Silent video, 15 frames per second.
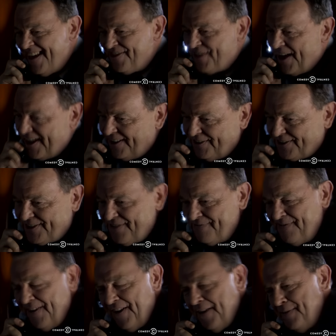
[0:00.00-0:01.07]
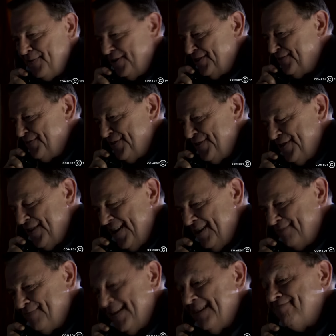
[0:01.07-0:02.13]
Thank you so very much for your
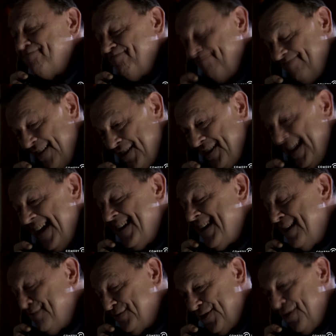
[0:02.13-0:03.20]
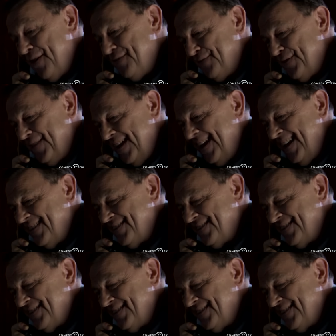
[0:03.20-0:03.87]
help. And again, I'm sorry for the